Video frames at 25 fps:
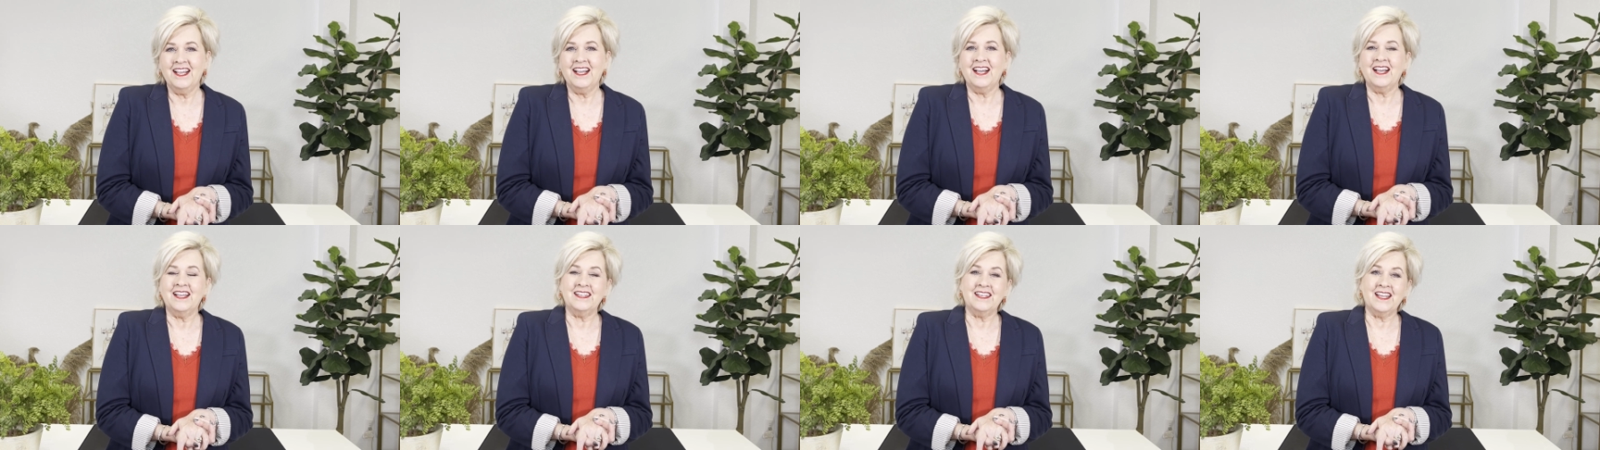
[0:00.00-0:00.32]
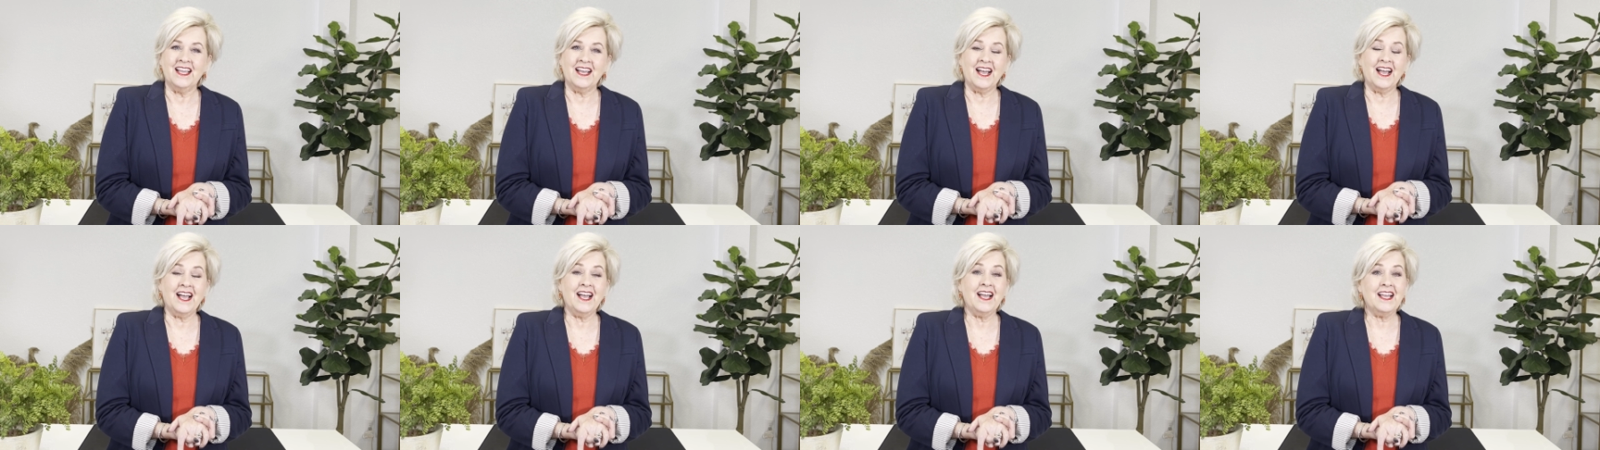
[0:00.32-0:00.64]
Now,
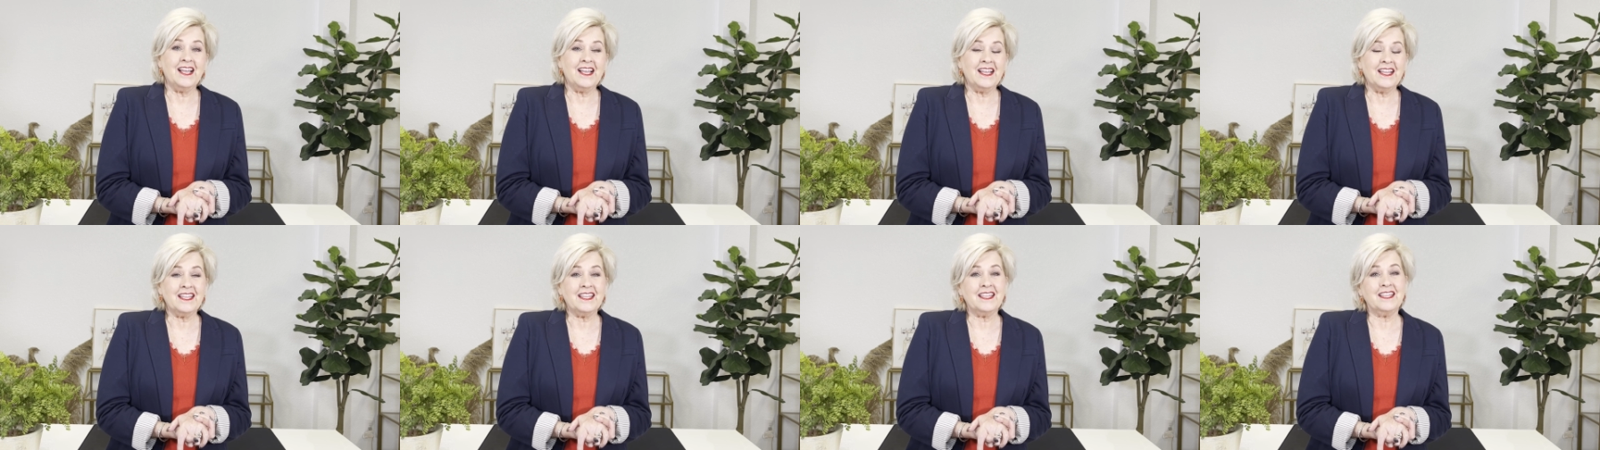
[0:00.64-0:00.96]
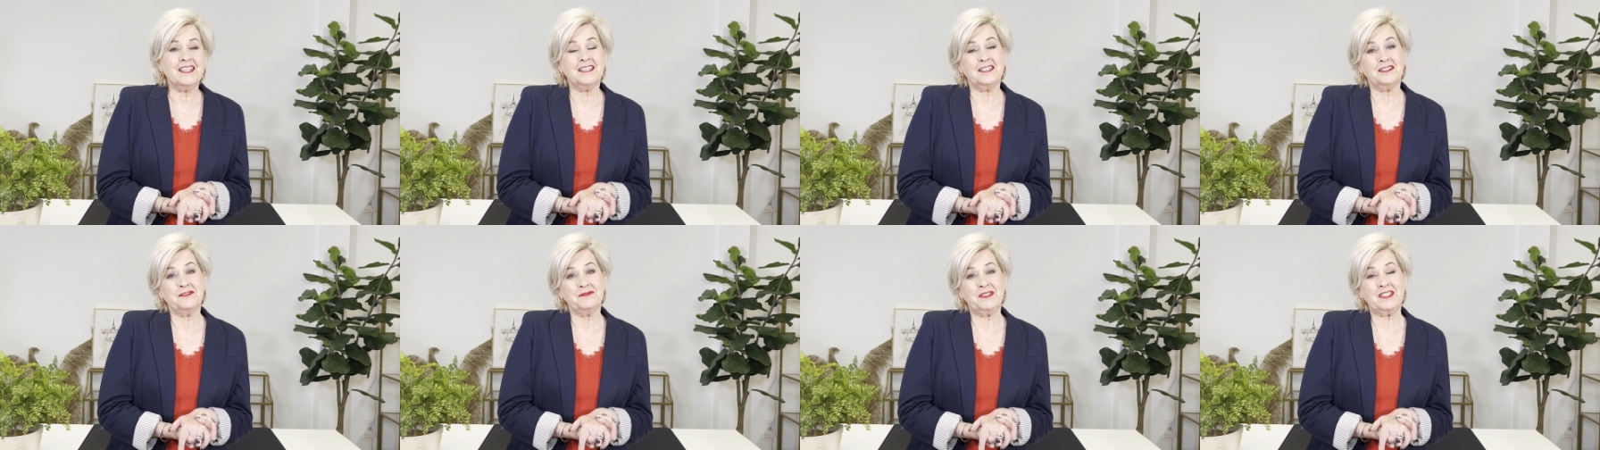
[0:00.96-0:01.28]
I
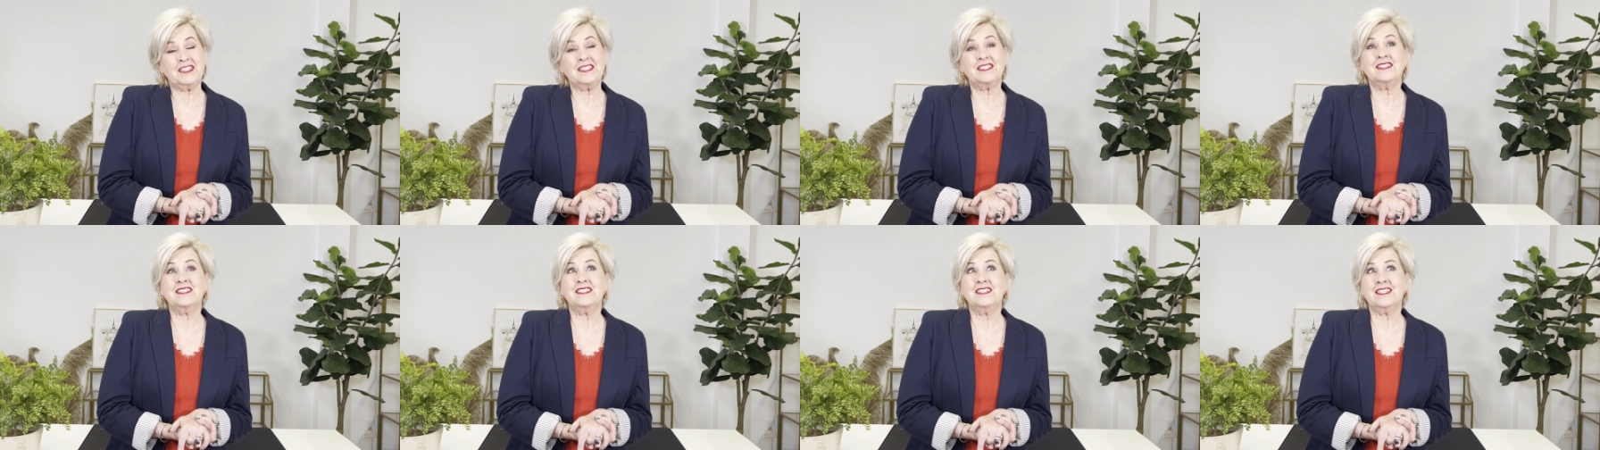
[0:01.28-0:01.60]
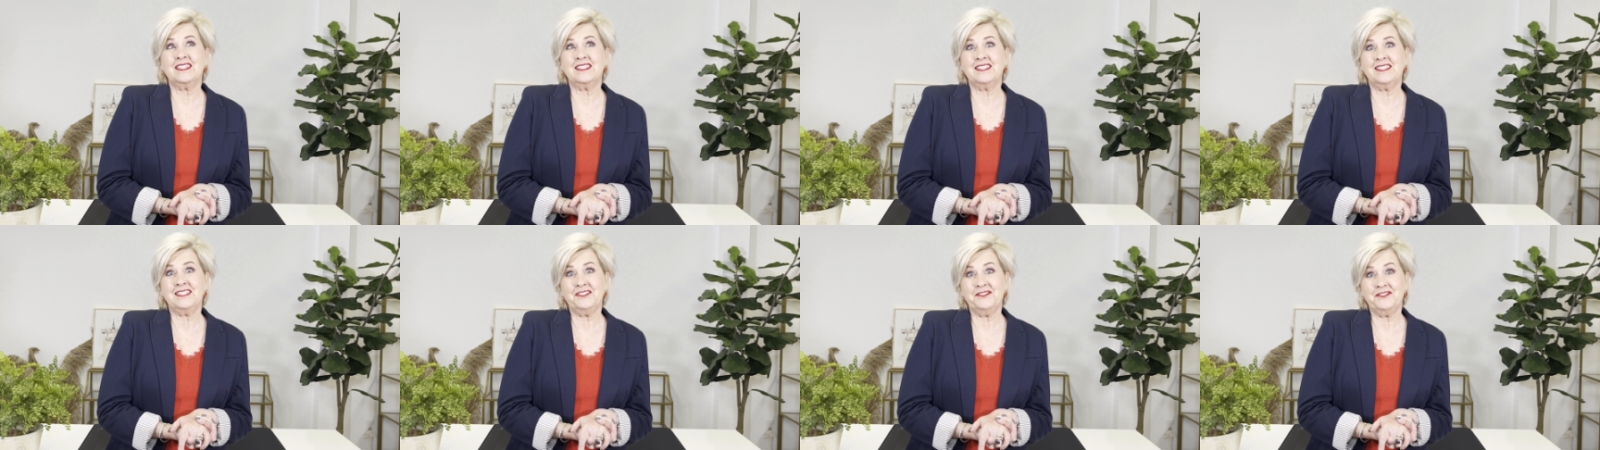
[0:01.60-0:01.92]
am
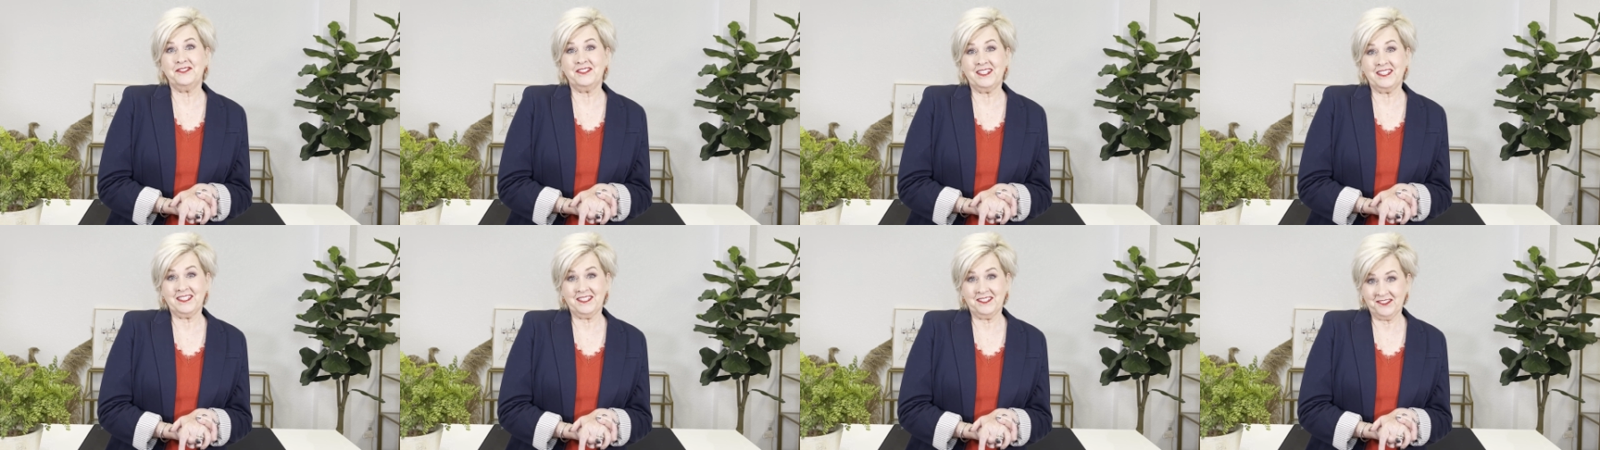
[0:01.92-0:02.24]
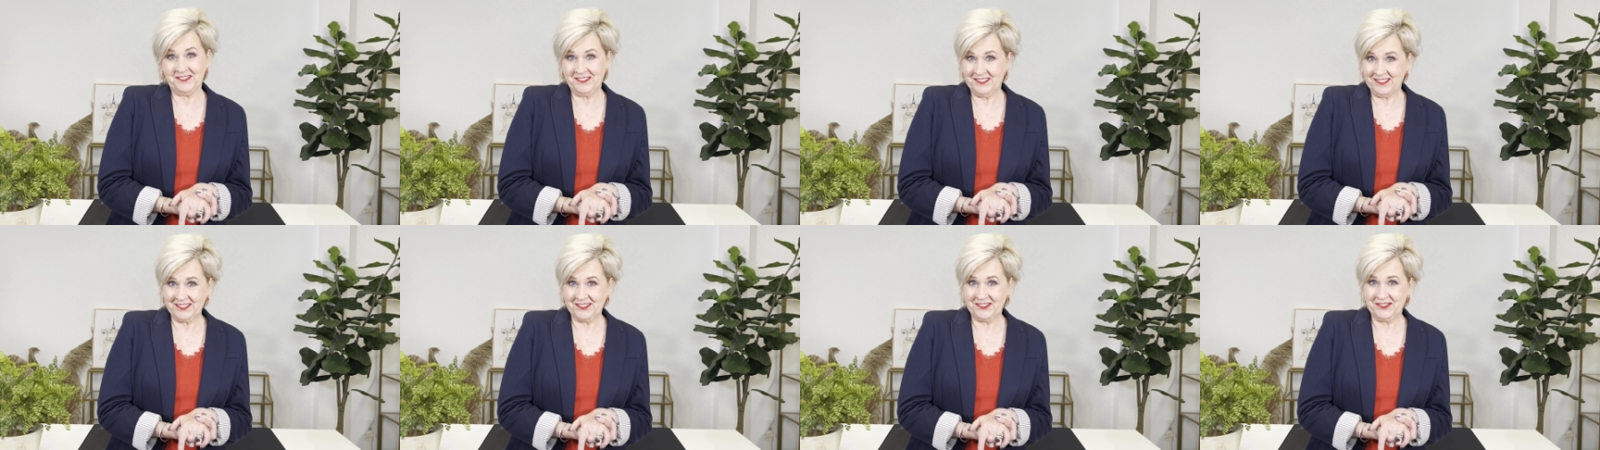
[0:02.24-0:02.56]
61
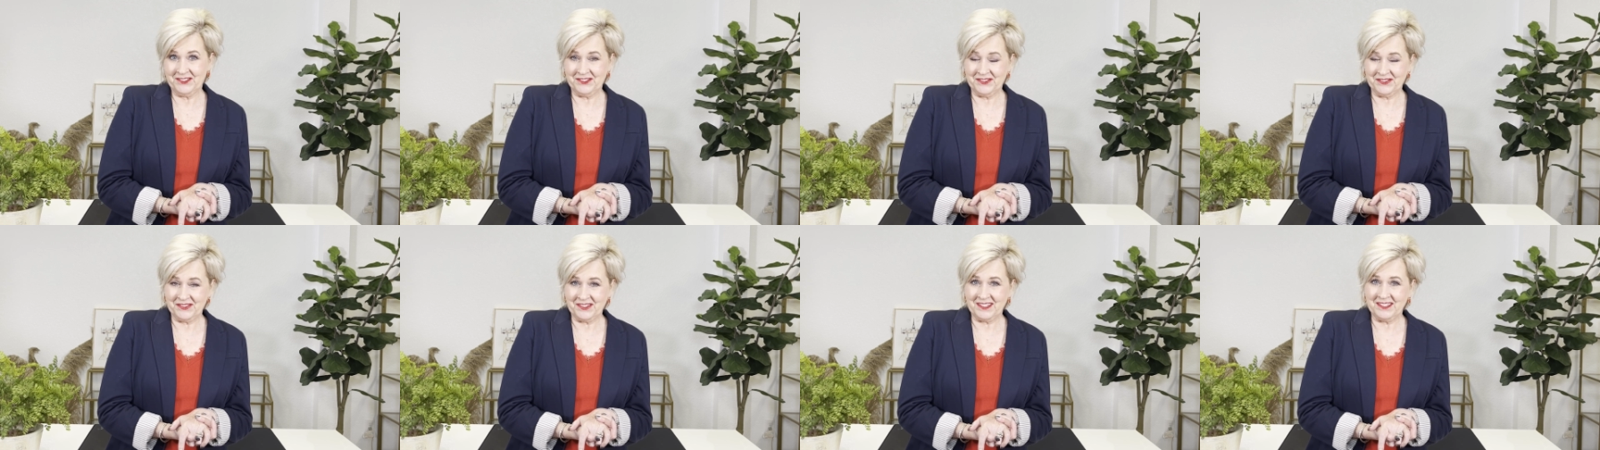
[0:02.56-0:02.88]
years old,